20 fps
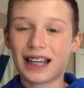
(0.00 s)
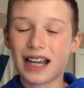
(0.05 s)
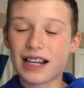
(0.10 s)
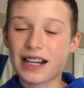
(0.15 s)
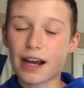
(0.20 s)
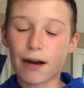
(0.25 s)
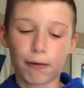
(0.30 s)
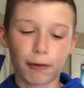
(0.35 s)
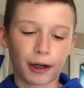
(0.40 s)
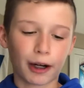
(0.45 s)

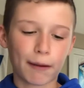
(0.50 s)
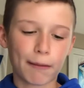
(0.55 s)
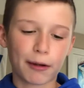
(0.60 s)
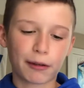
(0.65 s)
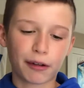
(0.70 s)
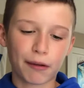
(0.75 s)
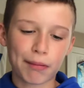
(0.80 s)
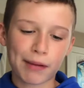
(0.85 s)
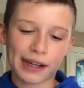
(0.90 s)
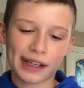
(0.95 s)
And yeah, we're going to
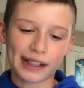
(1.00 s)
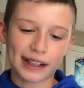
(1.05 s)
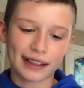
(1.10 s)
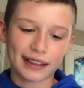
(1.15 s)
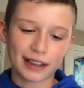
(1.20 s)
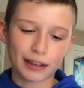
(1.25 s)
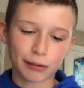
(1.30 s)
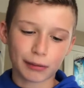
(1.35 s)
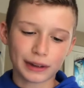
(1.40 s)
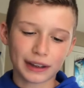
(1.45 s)
be ripping into
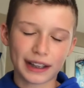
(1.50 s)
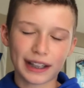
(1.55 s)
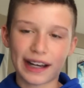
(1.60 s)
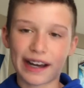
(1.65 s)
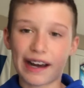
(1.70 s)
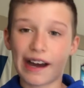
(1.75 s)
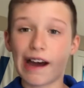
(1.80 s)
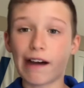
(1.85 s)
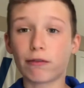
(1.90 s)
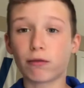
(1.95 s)
this one
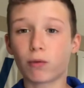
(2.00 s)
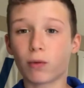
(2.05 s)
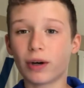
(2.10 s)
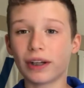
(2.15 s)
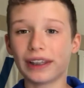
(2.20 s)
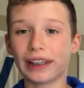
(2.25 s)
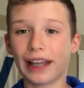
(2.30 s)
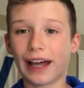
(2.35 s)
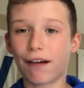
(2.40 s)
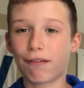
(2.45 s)
today. I have
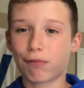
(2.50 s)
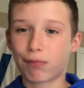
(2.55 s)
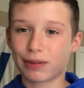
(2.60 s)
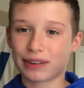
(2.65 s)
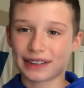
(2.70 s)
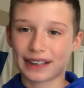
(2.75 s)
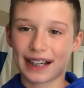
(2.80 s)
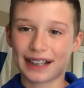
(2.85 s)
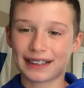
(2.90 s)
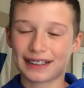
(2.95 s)
one left
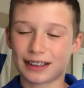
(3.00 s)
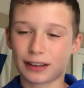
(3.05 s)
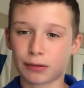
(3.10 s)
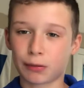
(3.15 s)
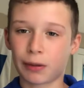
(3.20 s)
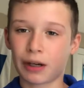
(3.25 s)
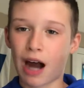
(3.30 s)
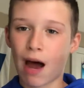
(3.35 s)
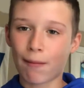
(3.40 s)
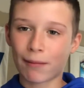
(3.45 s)
besides this
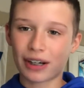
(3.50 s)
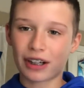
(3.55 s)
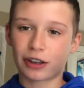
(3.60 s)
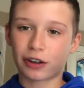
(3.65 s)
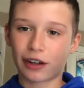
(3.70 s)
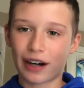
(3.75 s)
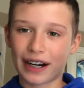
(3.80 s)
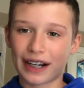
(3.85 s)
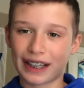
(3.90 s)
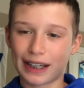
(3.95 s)
one. I'm going to
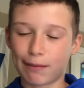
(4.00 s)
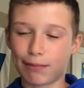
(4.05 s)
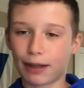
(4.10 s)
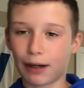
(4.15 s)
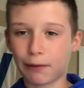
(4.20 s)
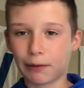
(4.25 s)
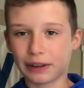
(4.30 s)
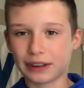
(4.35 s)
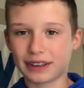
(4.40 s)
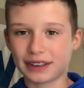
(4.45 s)
try to keep
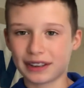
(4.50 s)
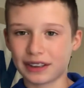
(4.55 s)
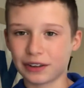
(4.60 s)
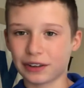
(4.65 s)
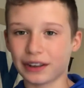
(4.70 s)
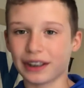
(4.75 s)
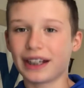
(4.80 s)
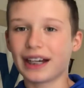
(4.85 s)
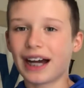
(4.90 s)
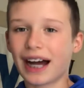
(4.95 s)
that one
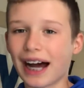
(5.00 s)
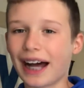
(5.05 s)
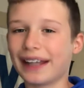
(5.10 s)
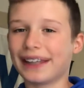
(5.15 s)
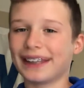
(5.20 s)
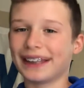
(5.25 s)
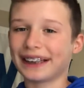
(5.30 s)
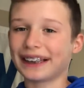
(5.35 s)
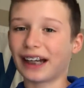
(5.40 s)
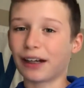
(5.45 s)
sealed. I
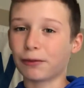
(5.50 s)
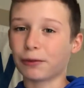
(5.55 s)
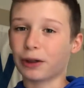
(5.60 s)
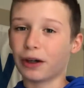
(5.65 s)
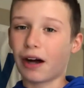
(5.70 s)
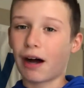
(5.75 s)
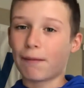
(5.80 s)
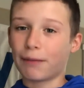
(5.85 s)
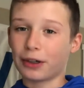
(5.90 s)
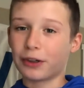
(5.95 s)
think I will.
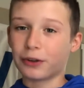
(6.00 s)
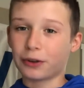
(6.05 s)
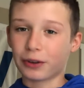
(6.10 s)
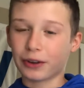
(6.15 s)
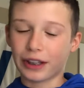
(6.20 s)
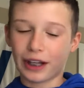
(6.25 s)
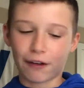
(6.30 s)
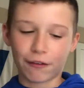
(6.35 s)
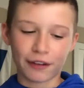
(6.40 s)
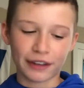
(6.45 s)
I'm going to
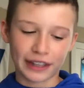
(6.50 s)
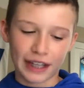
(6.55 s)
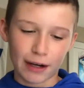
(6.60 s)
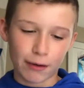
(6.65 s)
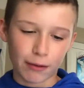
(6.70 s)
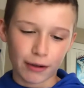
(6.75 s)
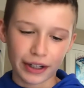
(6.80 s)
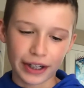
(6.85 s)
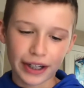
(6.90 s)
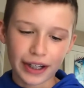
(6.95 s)
hold off on
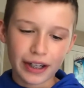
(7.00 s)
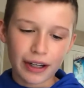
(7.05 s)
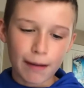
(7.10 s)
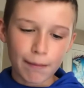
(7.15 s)
that one.